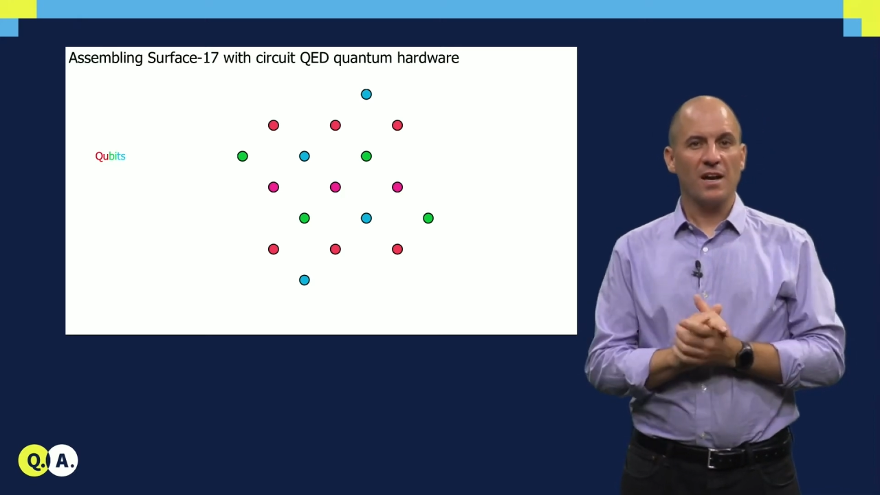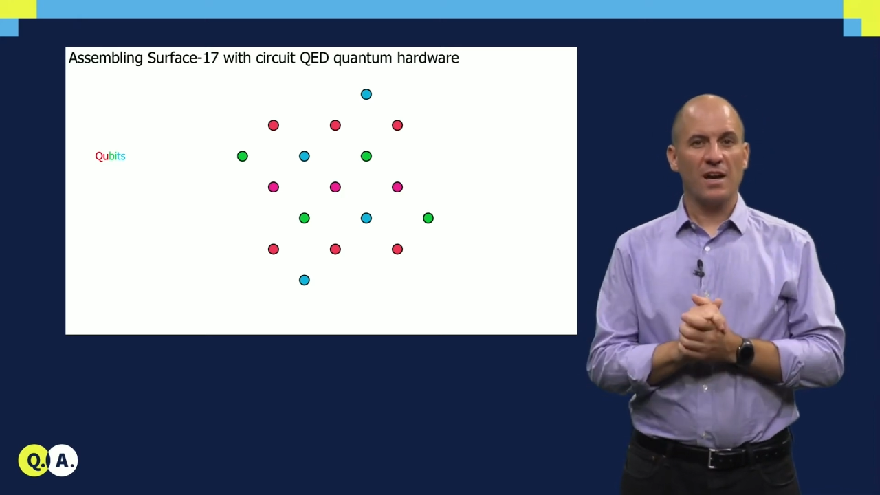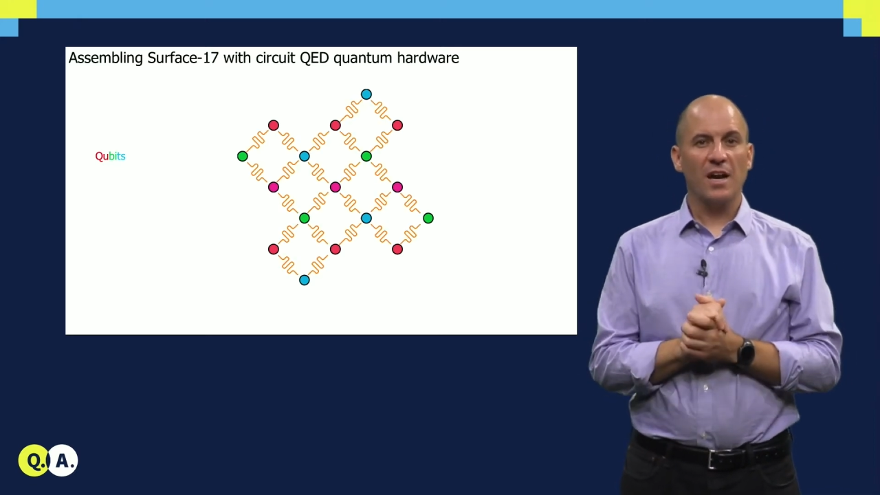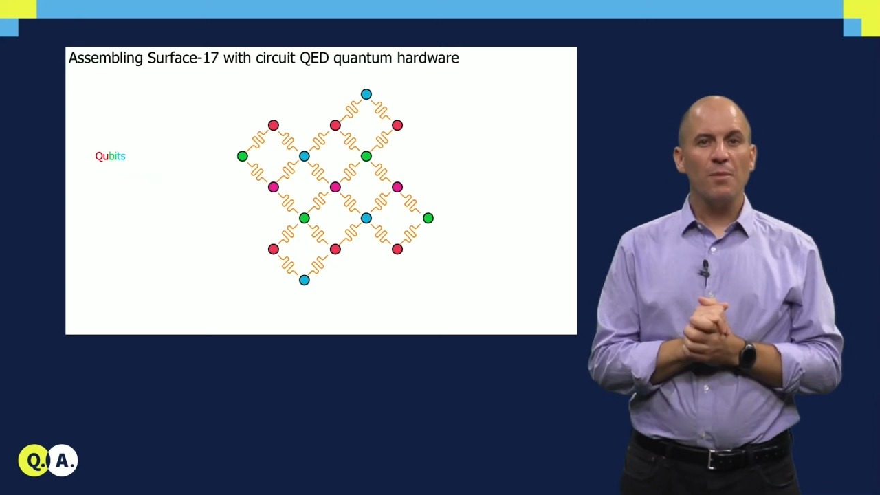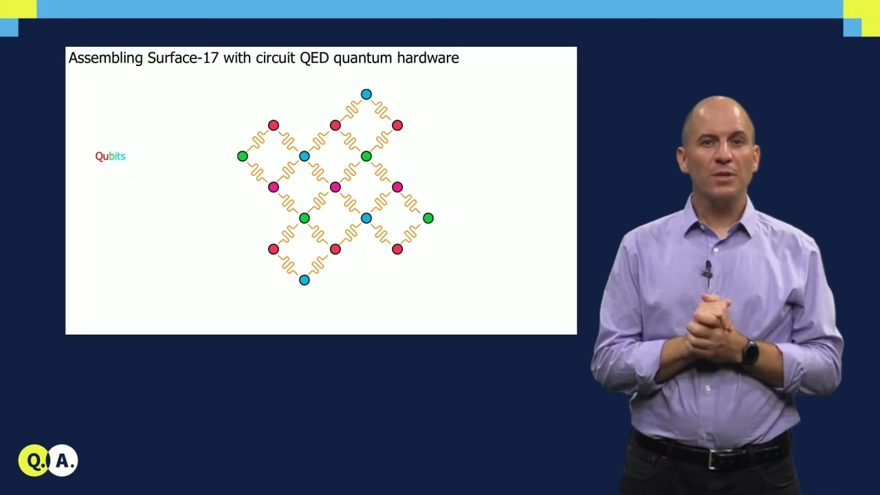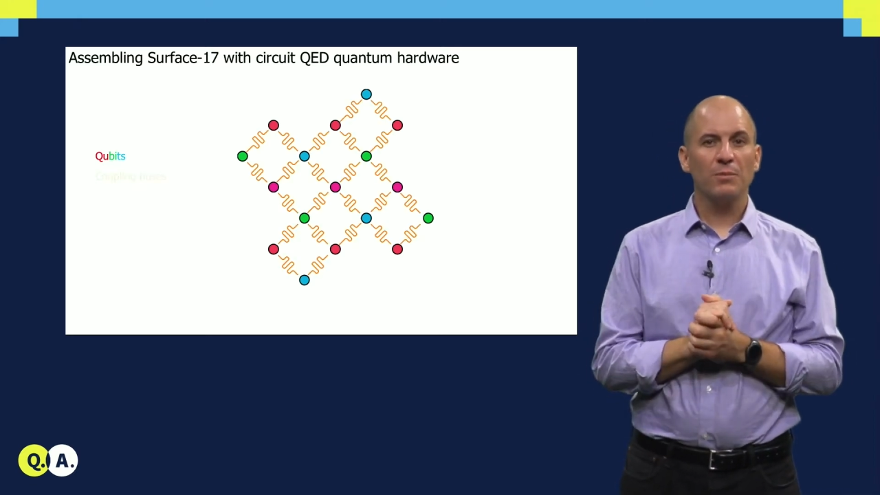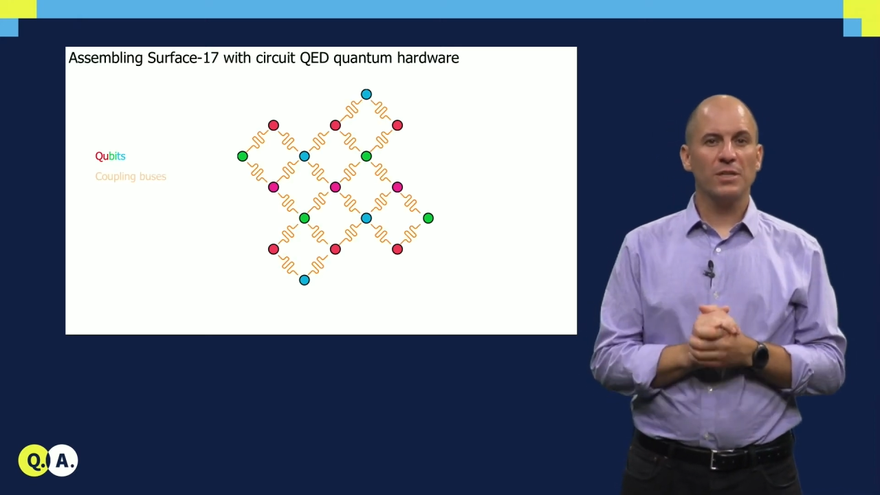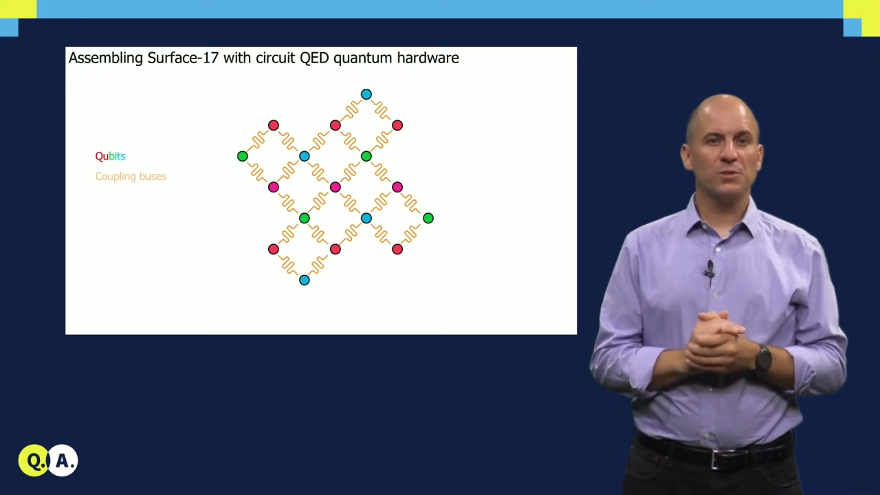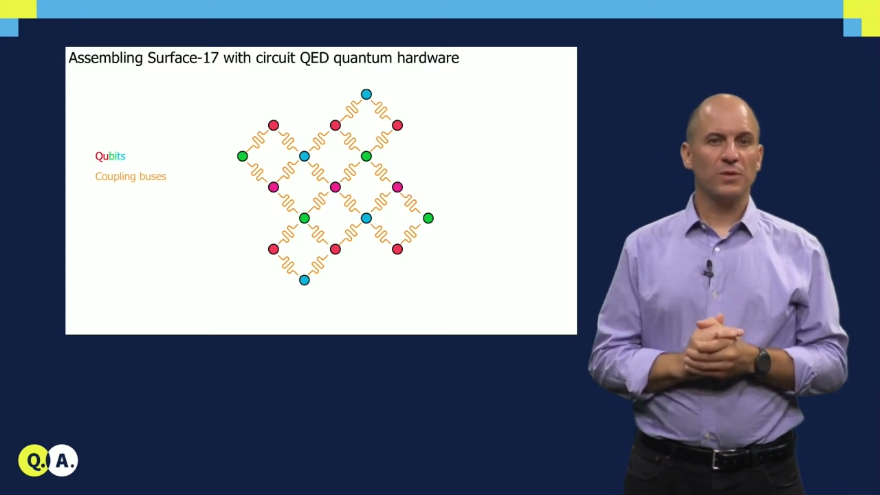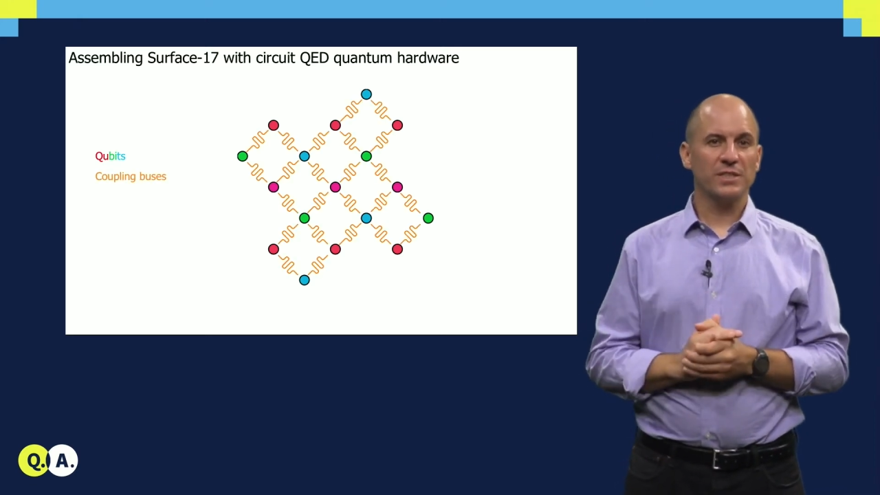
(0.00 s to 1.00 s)
a coupling
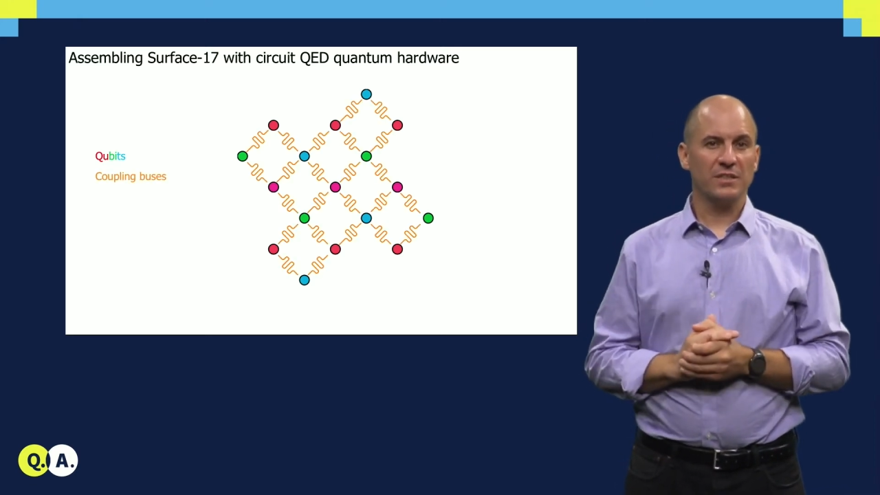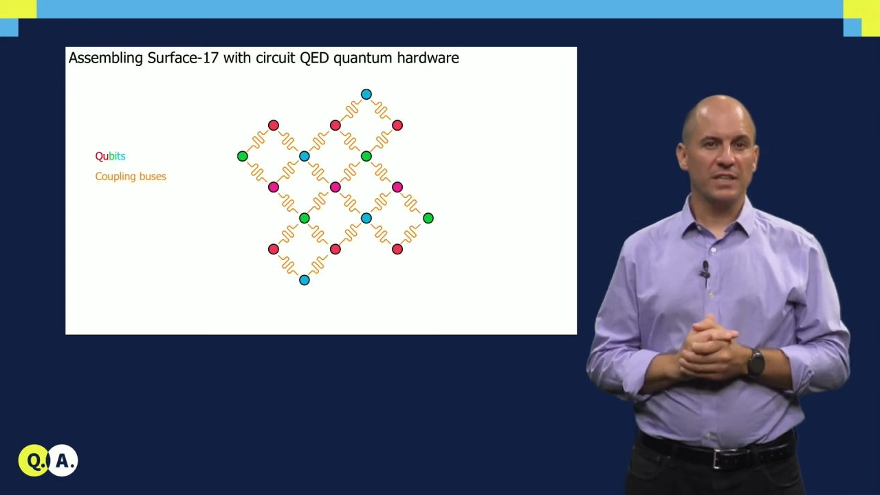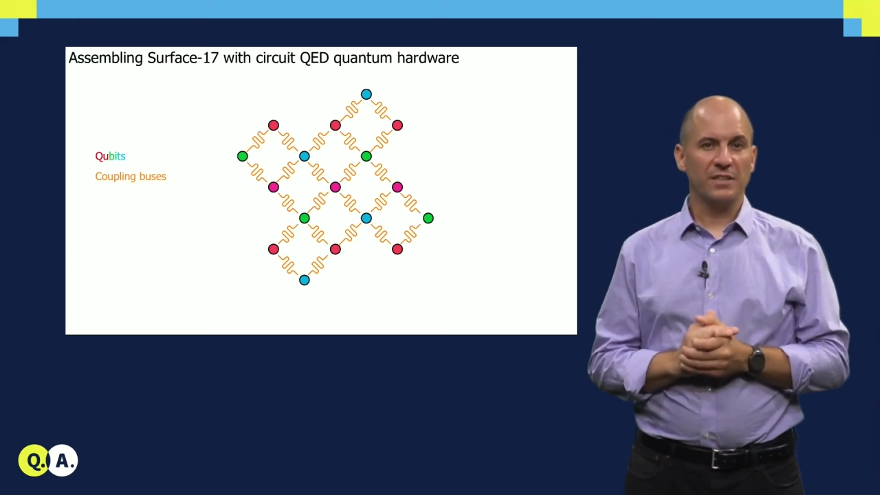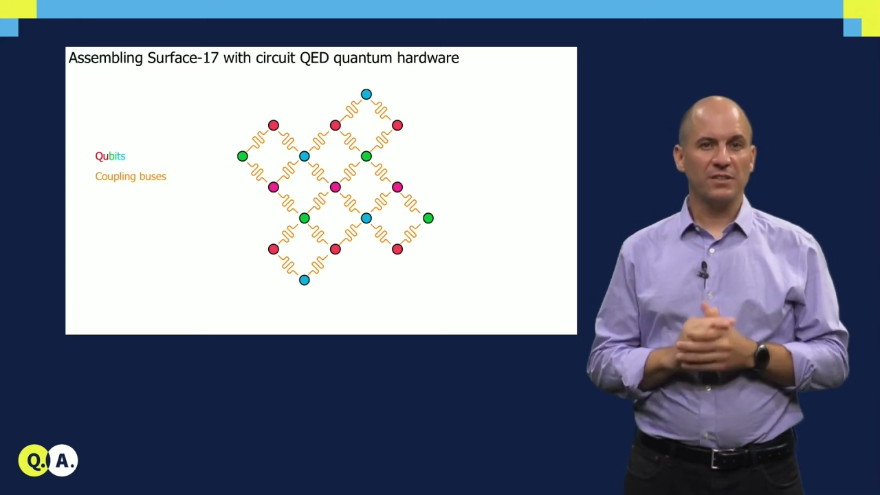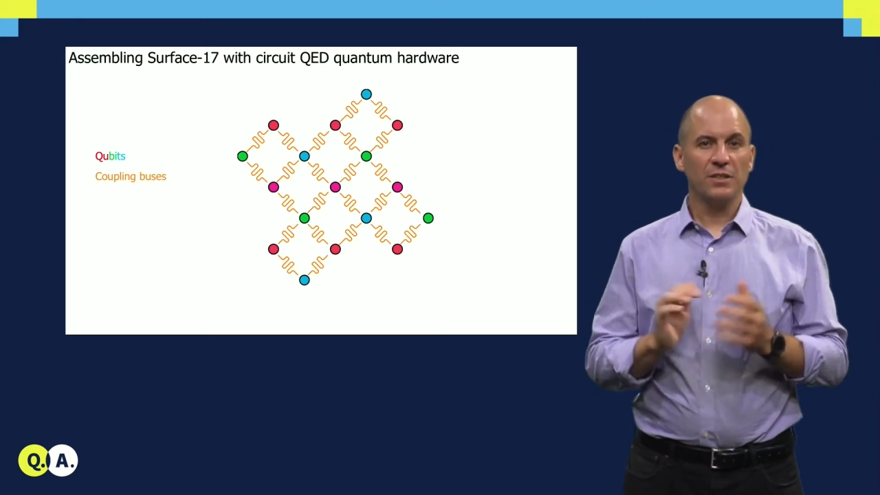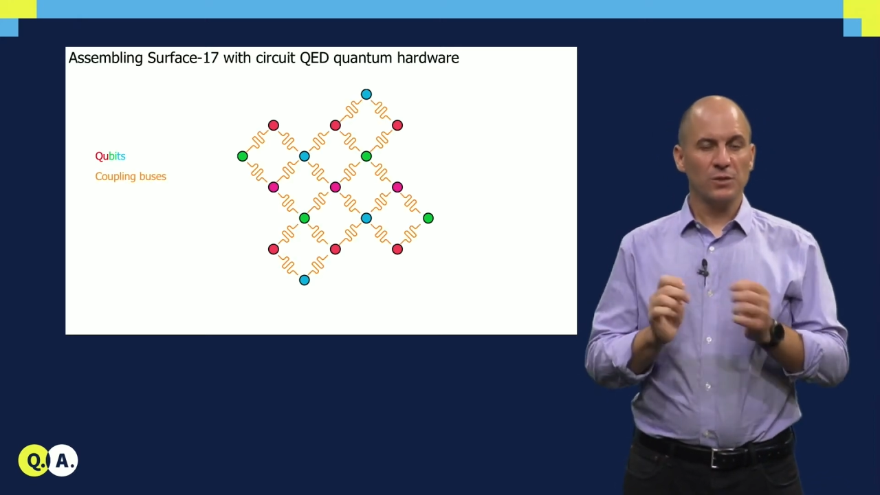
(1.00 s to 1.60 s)
bus resonator